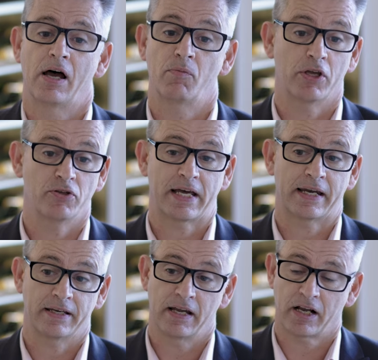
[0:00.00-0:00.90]
And we use
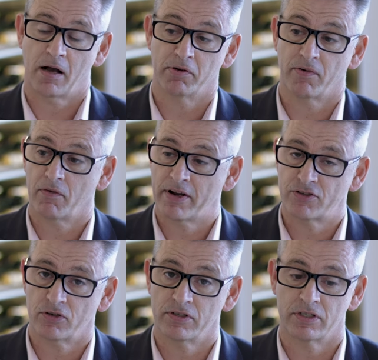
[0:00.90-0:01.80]
that in a couple of our
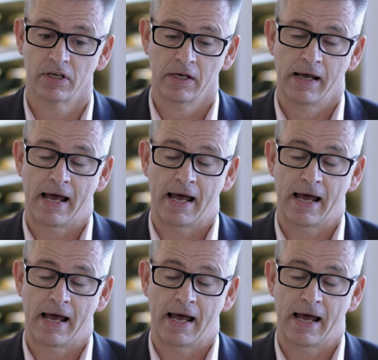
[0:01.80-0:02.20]
restaurants.